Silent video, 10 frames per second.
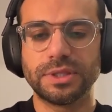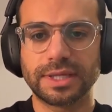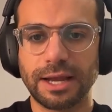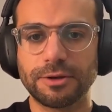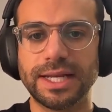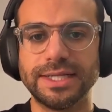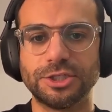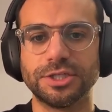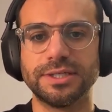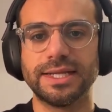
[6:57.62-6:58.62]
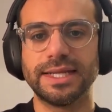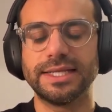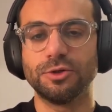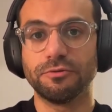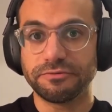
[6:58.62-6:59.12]
the calculation
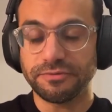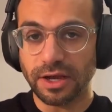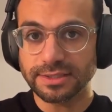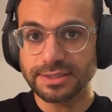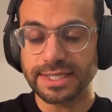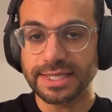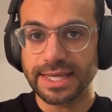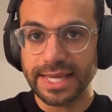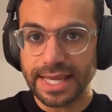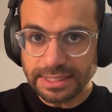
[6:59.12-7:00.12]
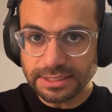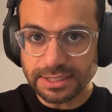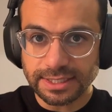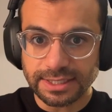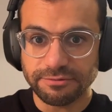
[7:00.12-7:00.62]
is your fasting
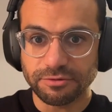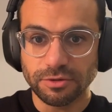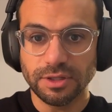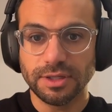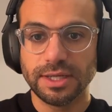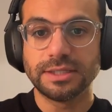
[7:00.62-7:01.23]
insulin level